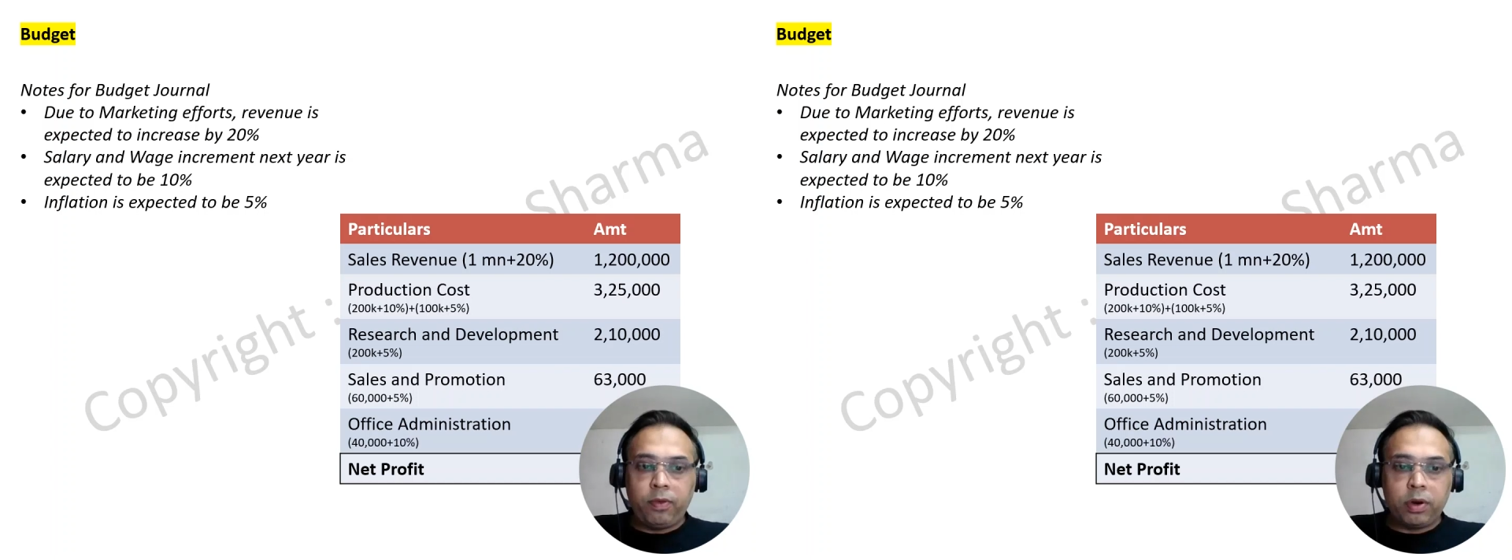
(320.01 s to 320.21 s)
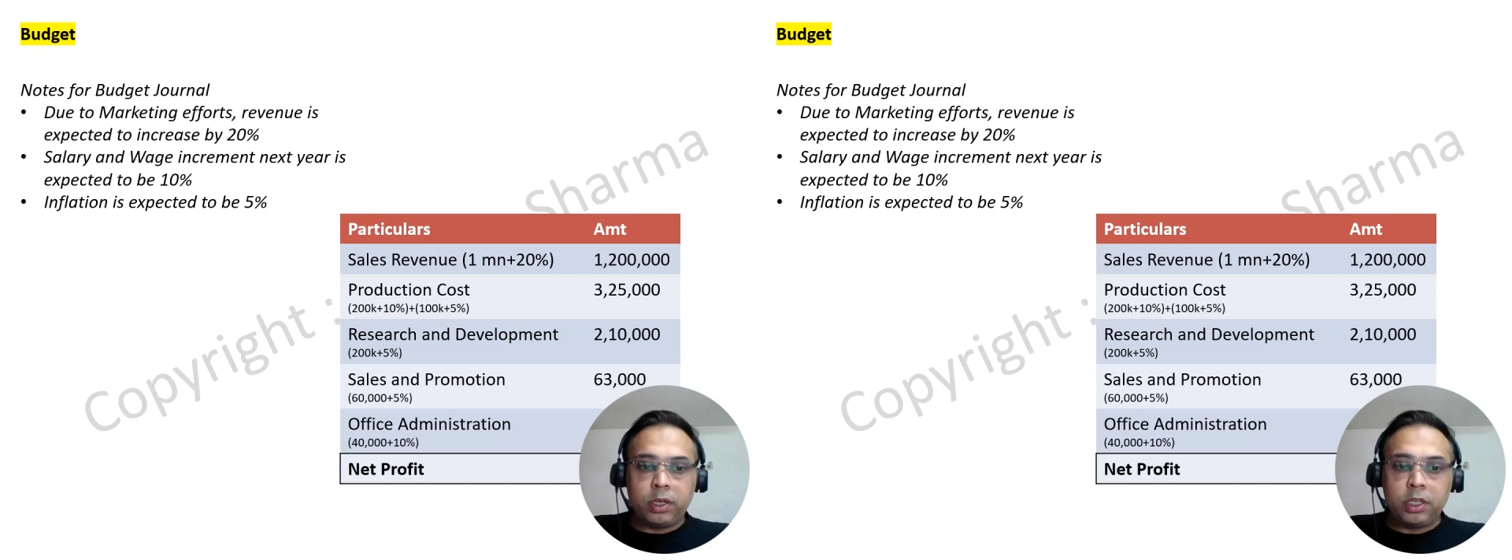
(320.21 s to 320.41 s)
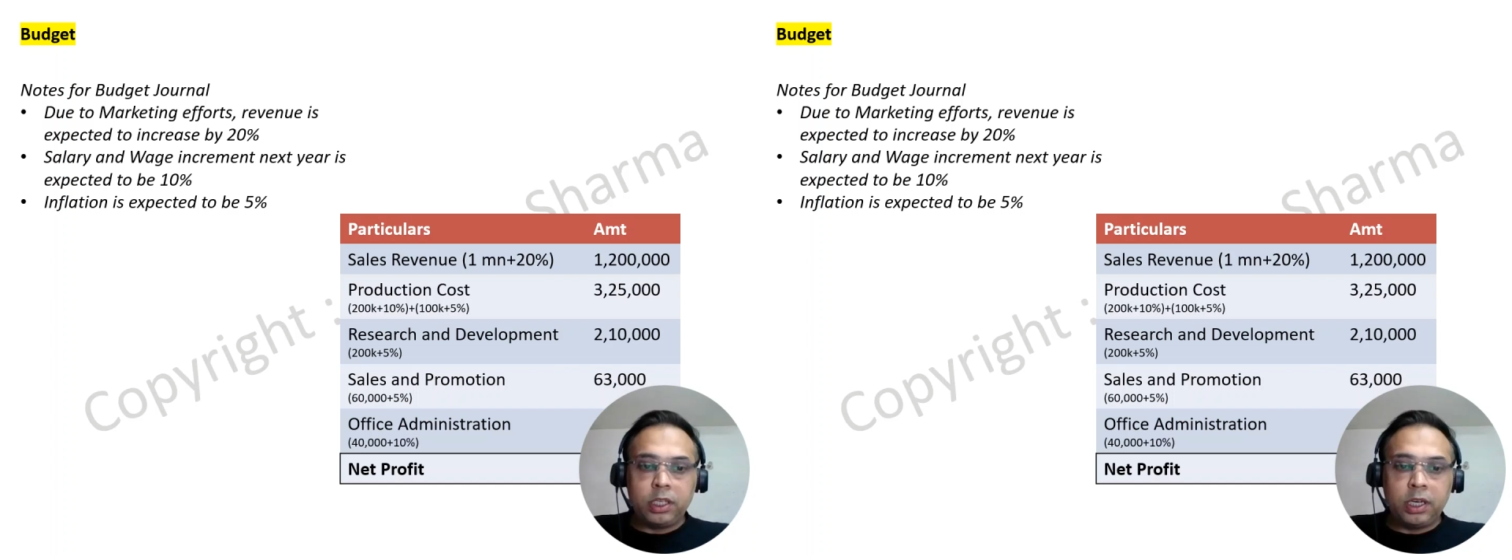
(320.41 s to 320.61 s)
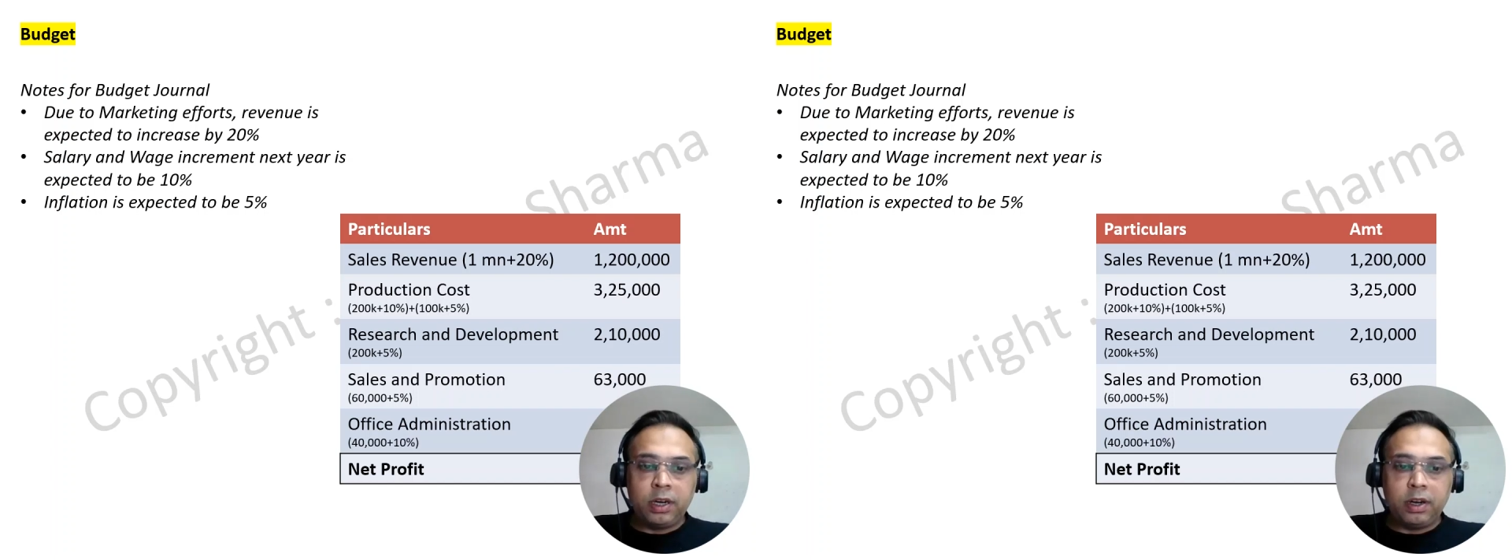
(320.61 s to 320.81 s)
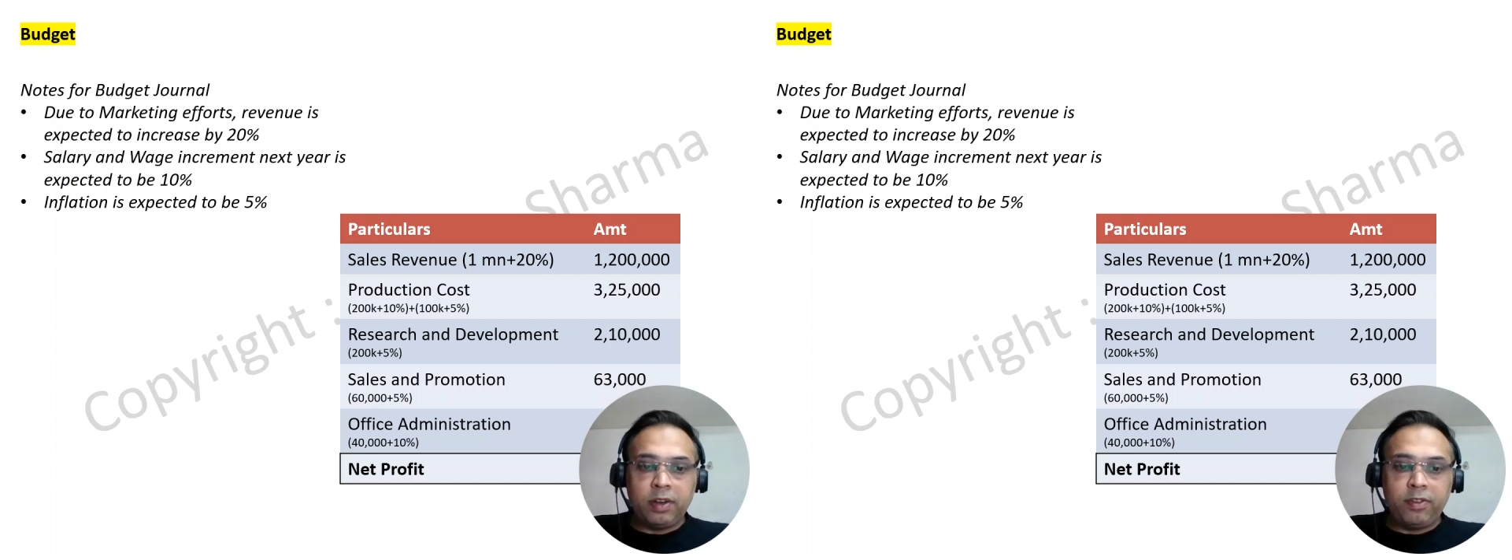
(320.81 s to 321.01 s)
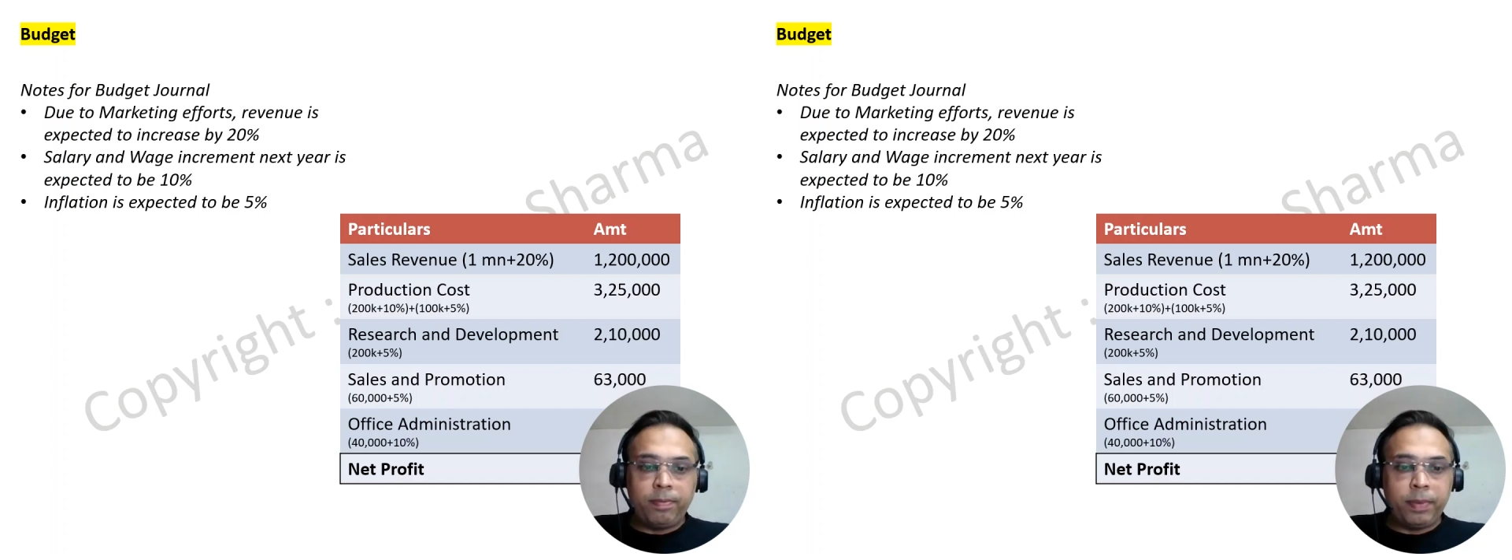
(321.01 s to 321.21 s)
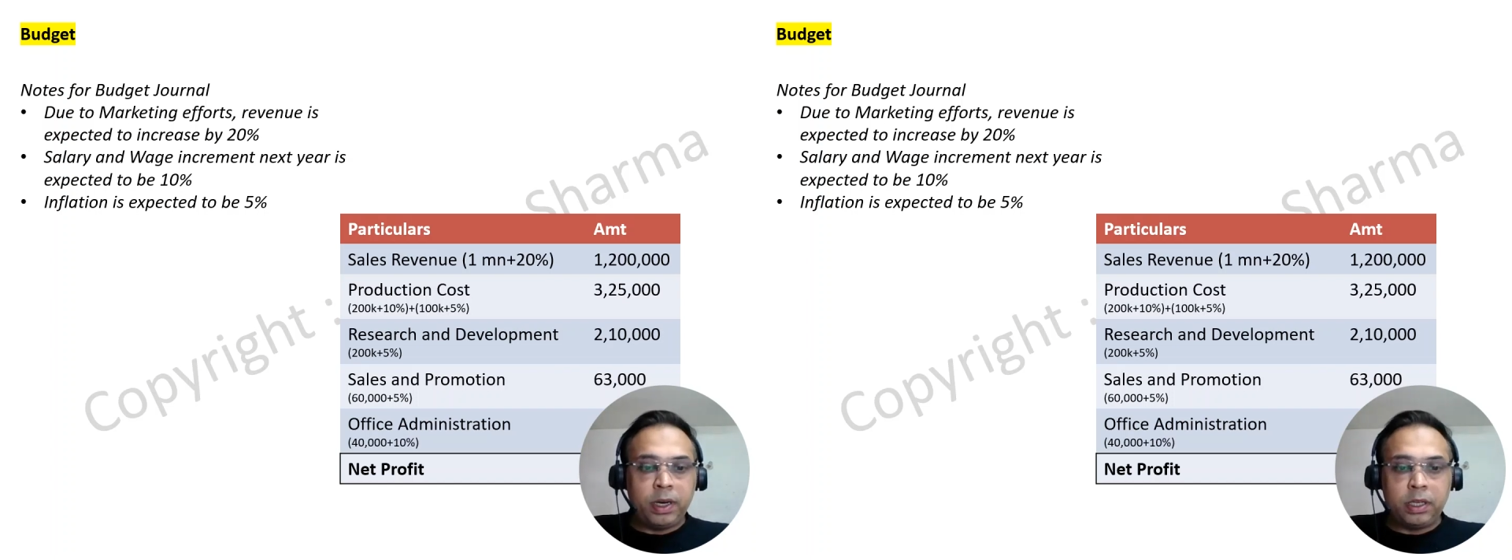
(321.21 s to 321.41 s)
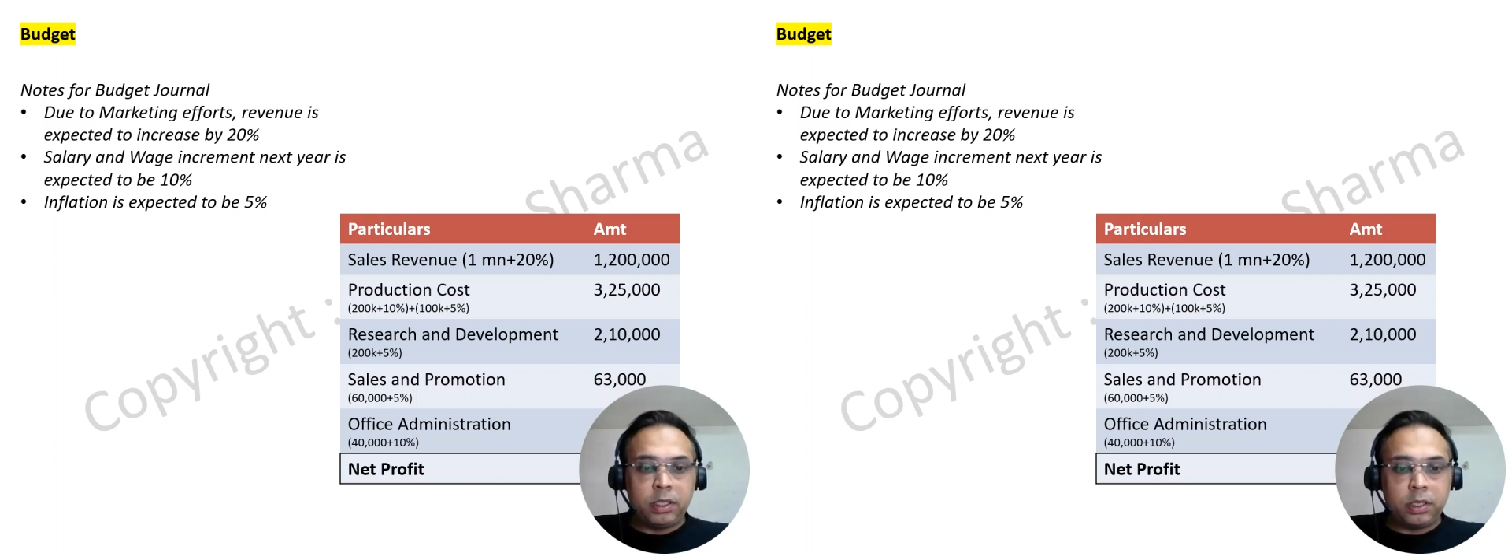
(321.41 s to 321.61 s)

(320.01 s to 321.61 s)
research and development is